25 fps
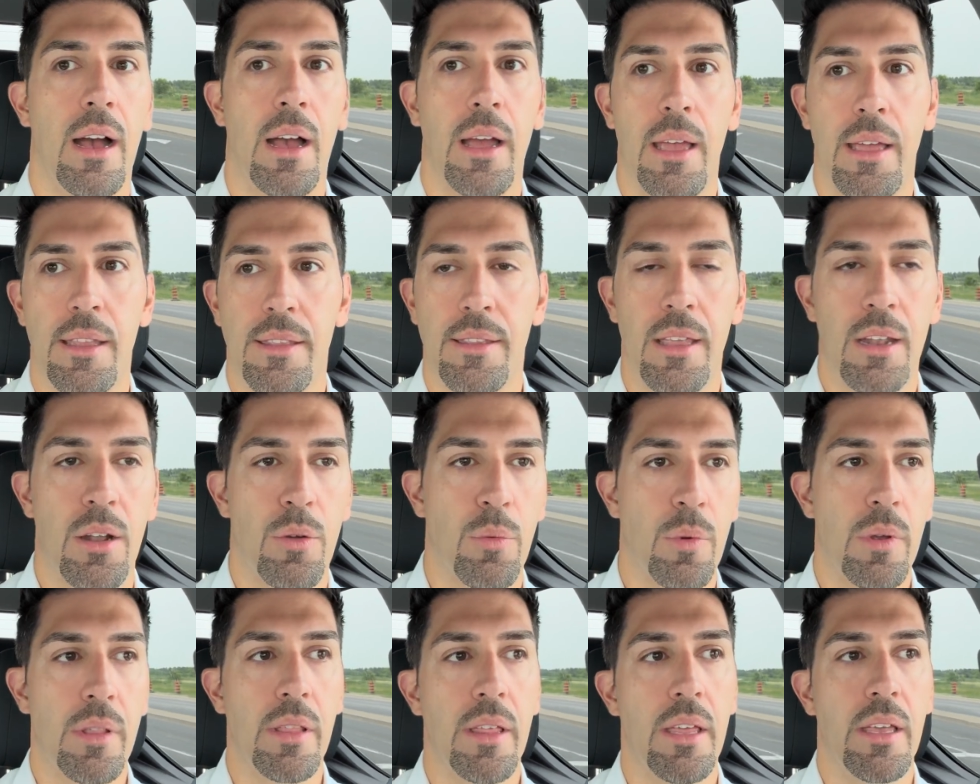It didn't
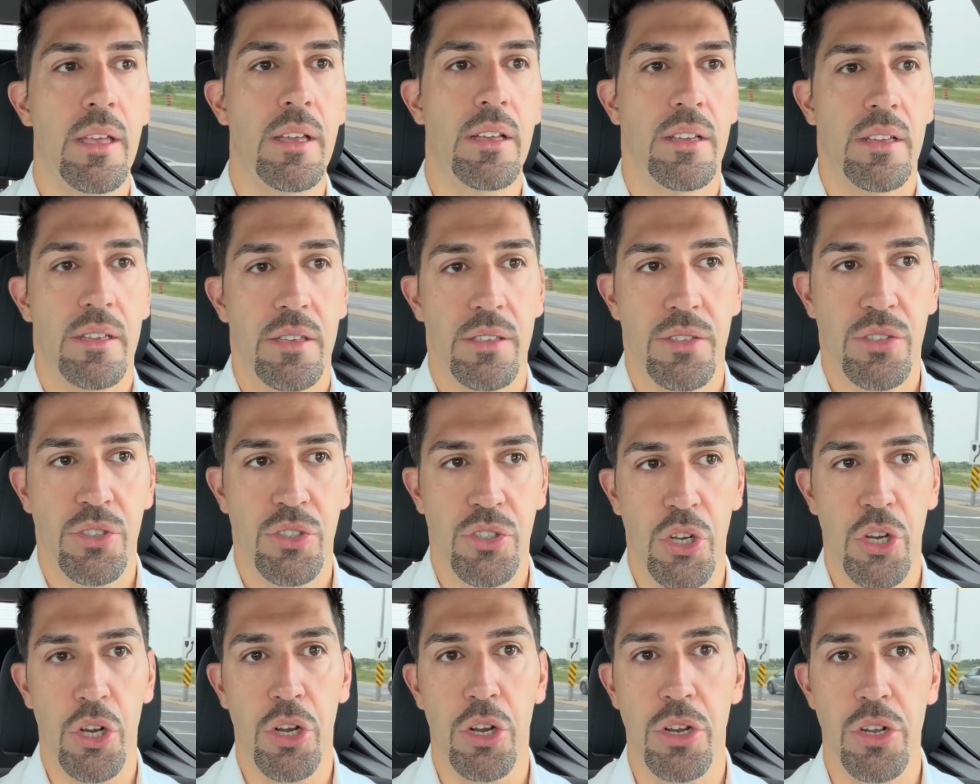really
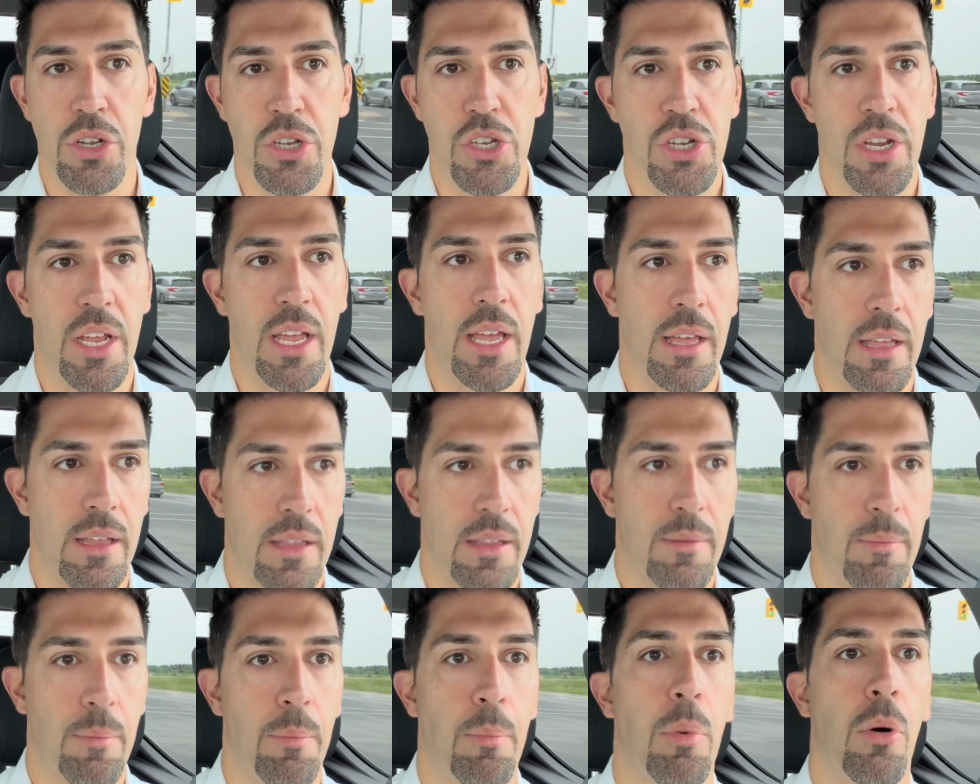surge, it
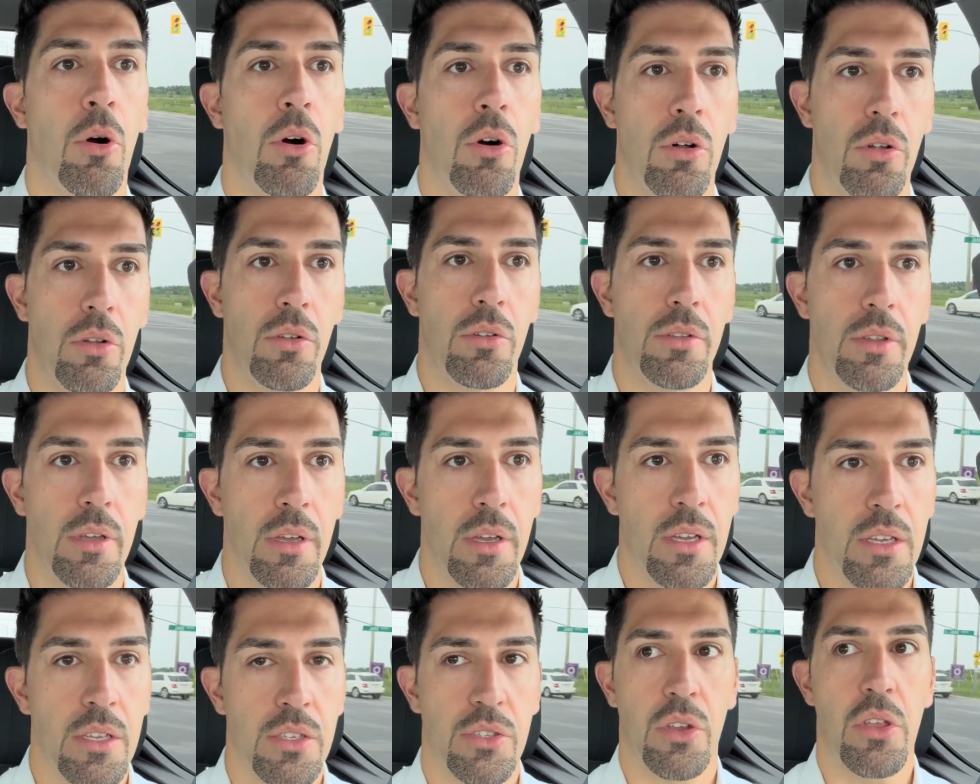pulled.
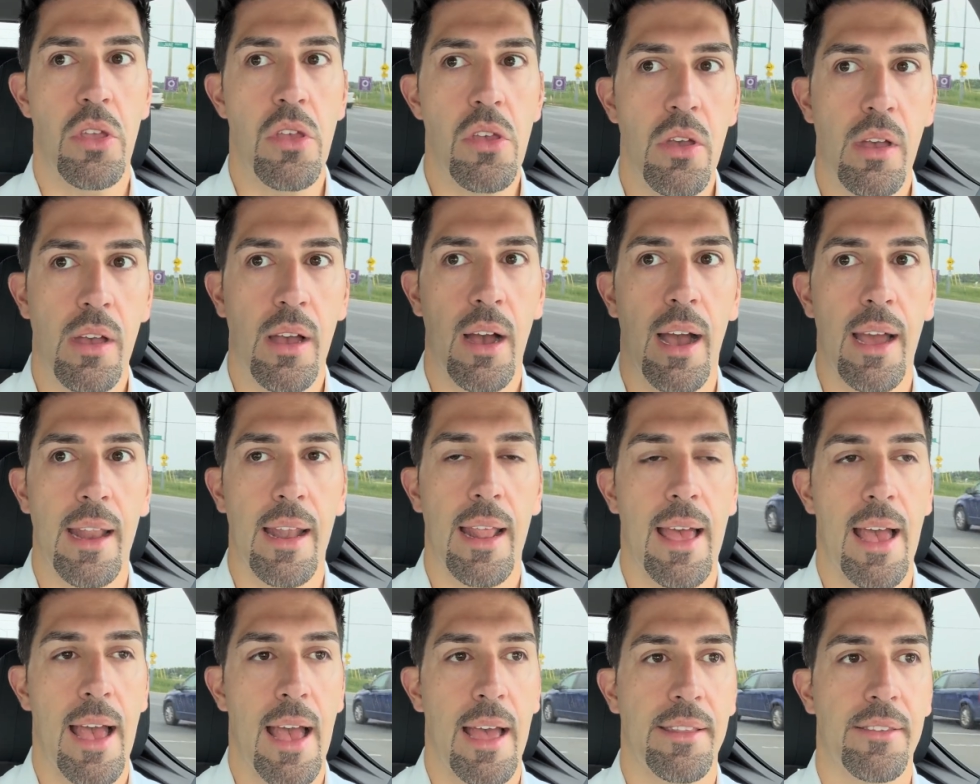So you kind
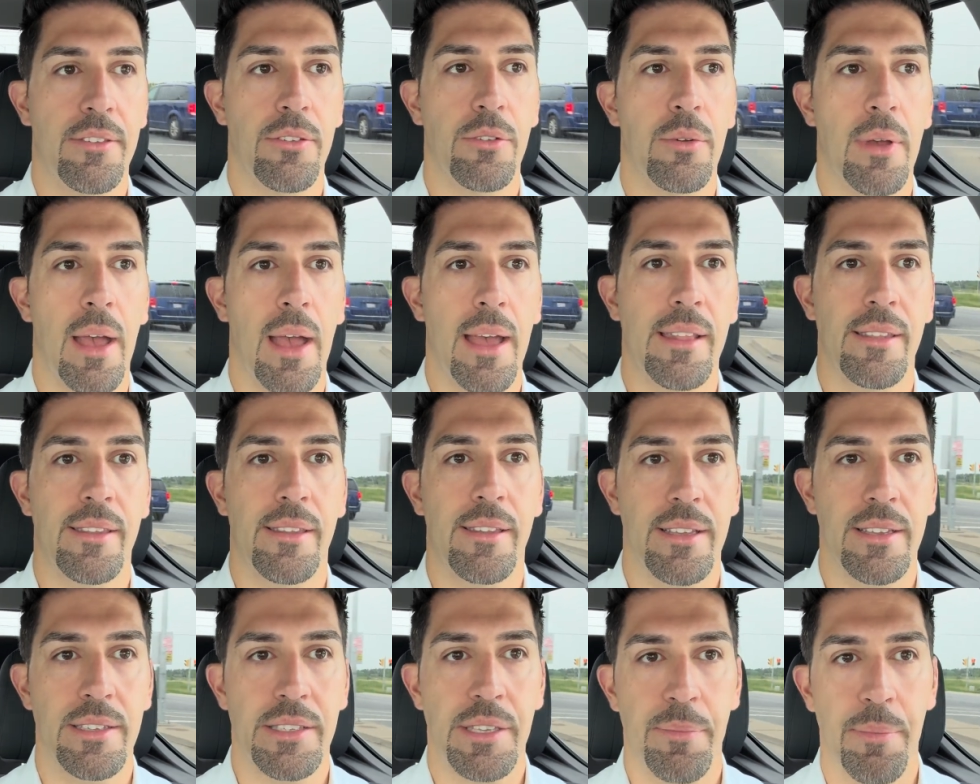of had to
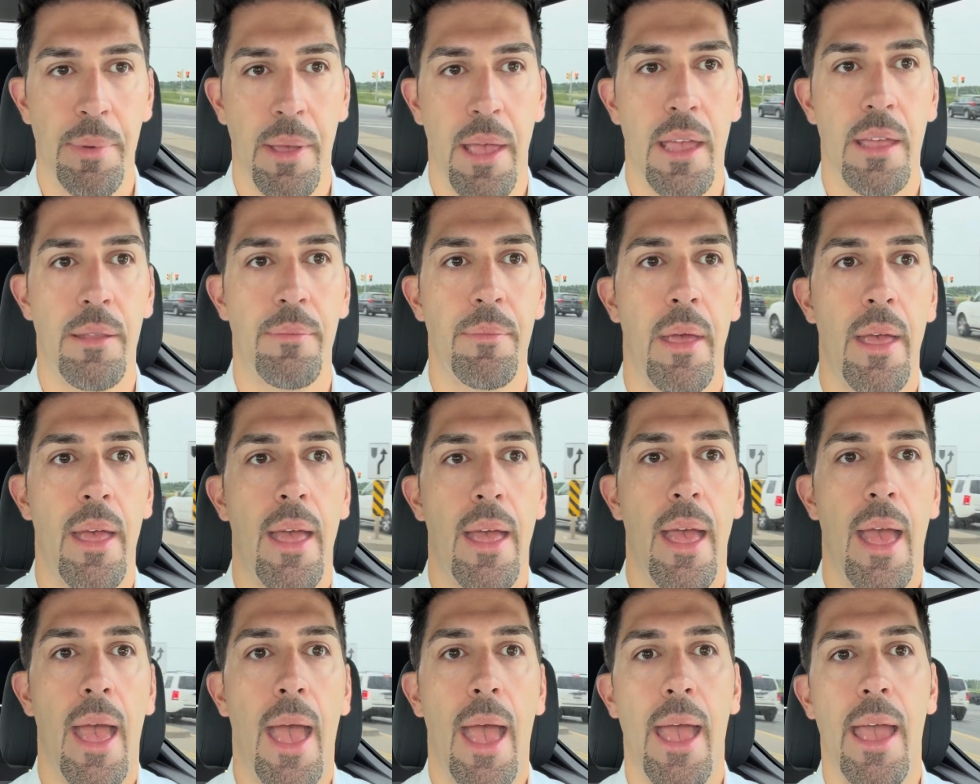anticipate
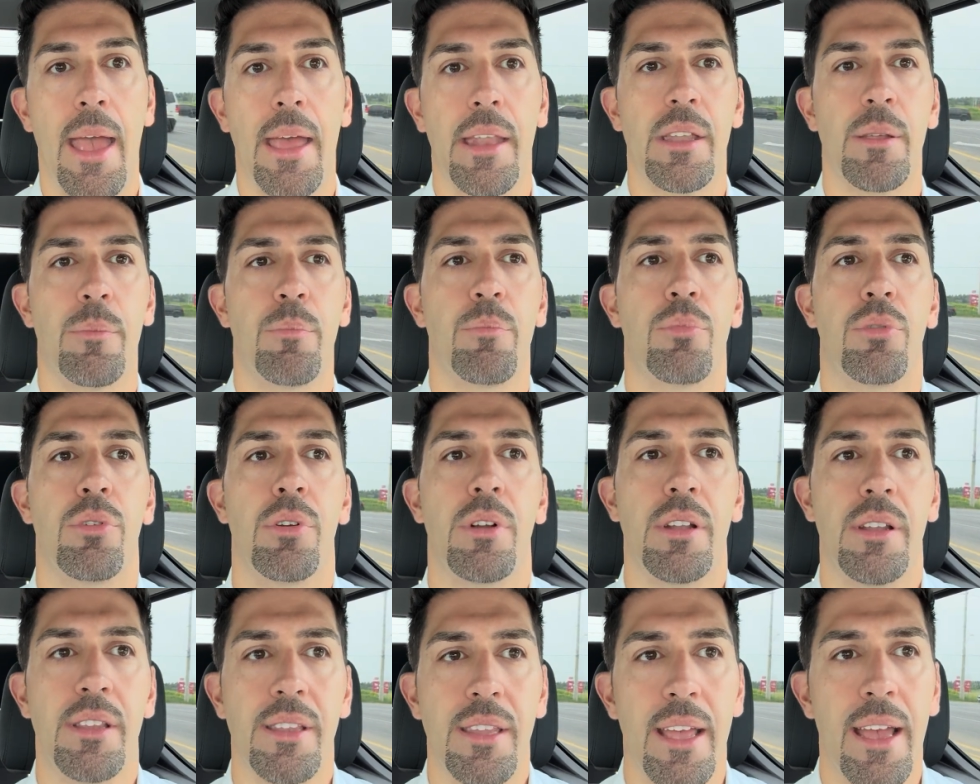and
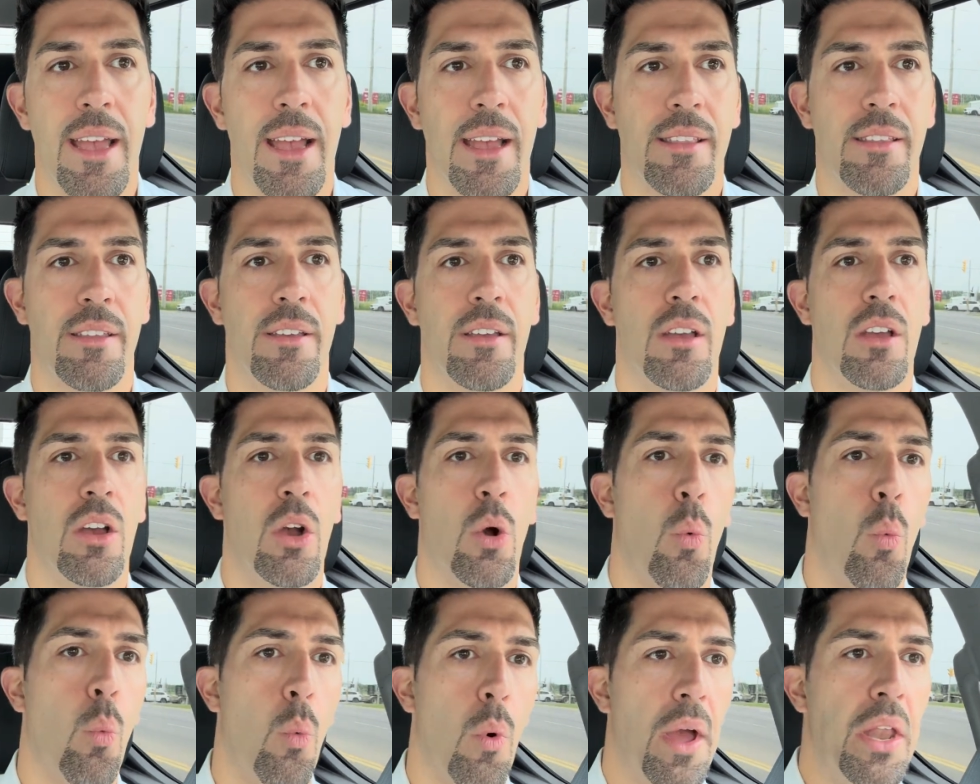predict
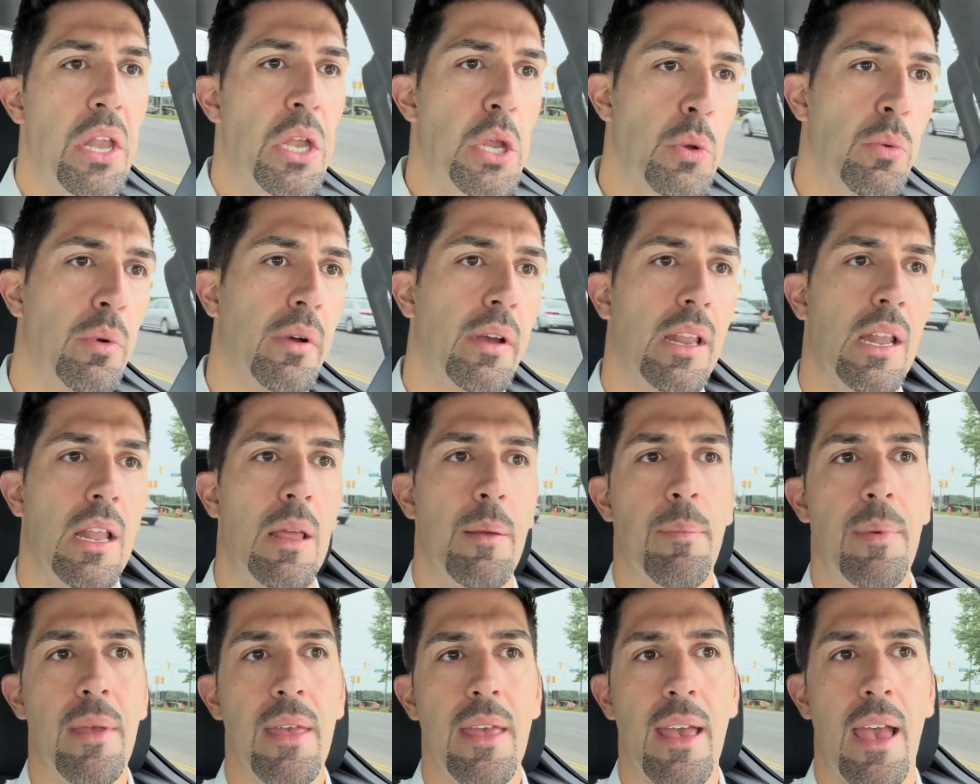when you were going to
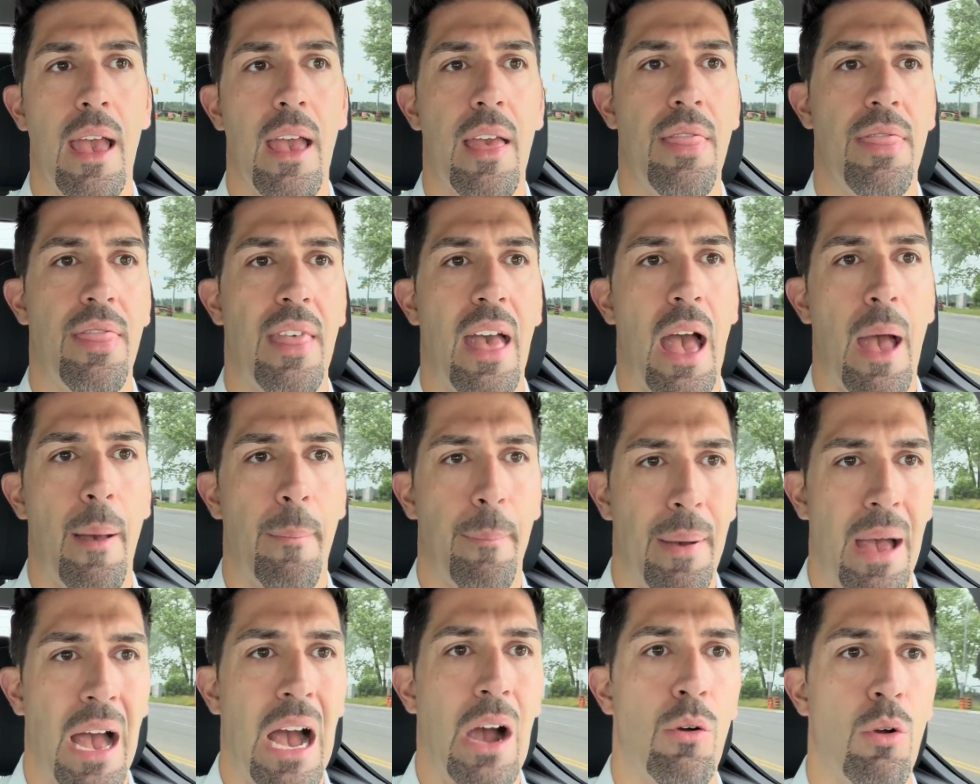be in that
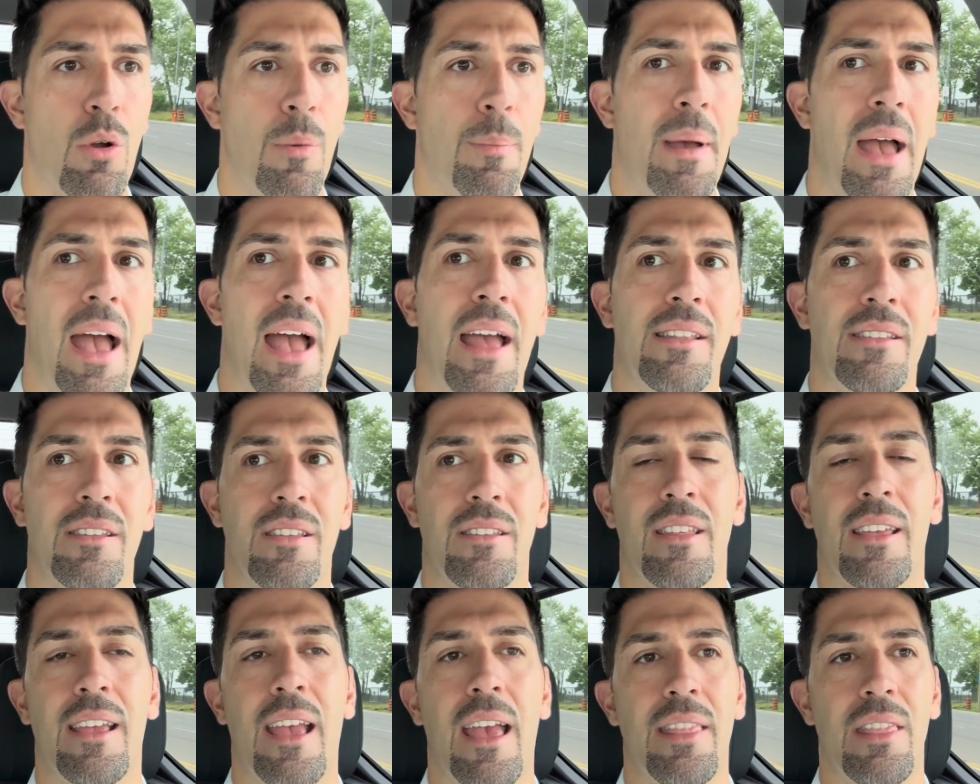power band
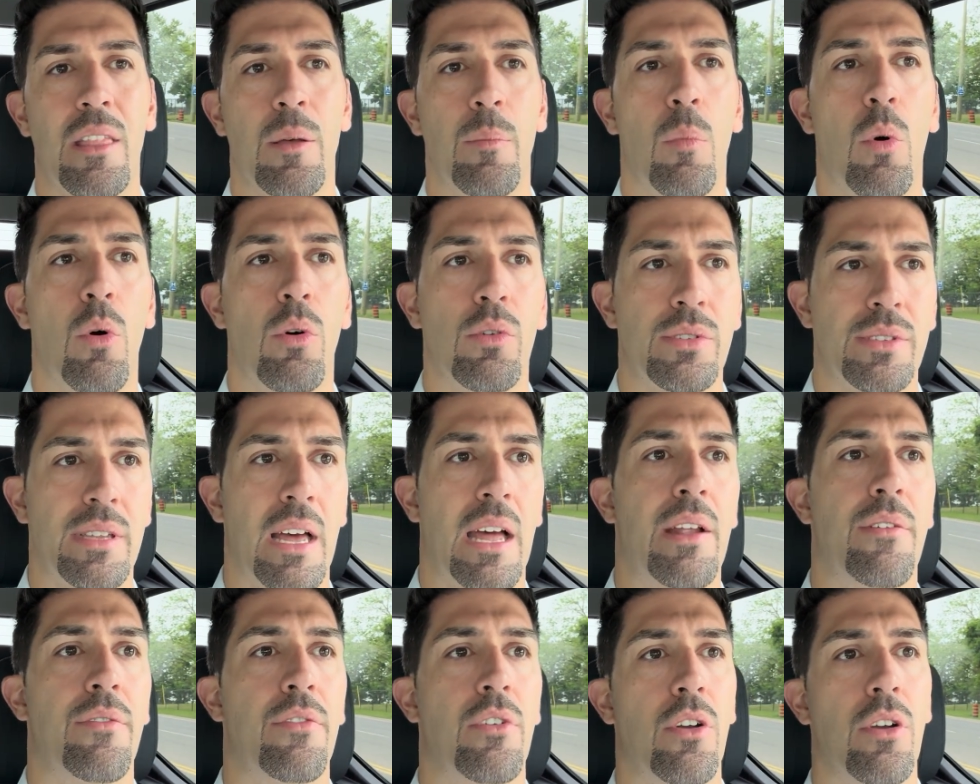to get the most out
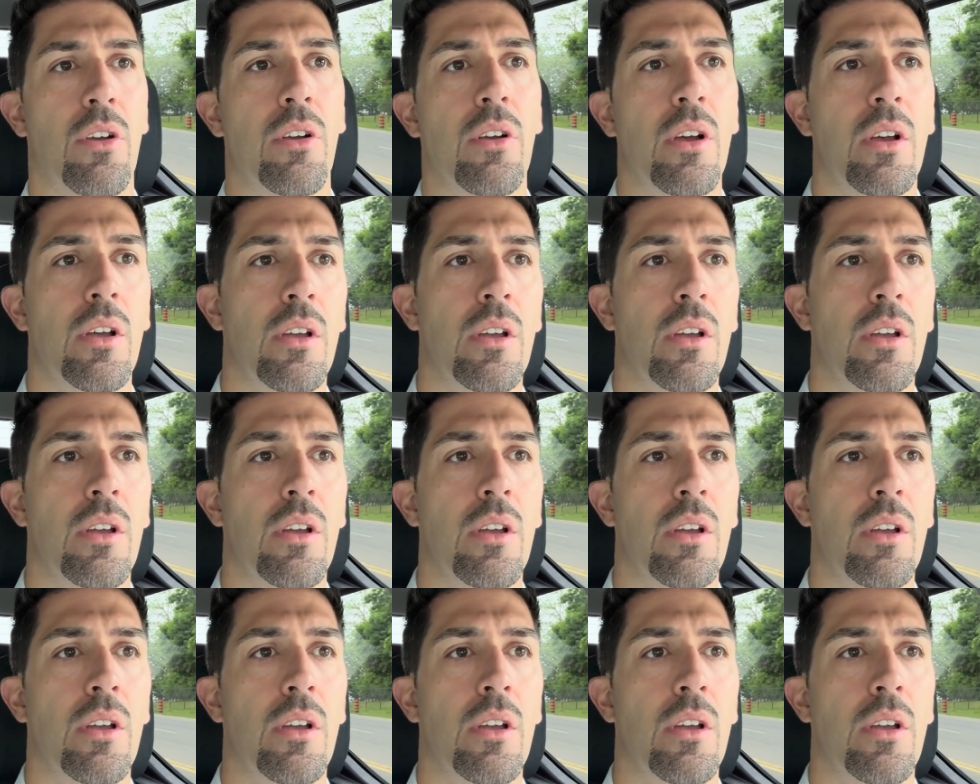of your,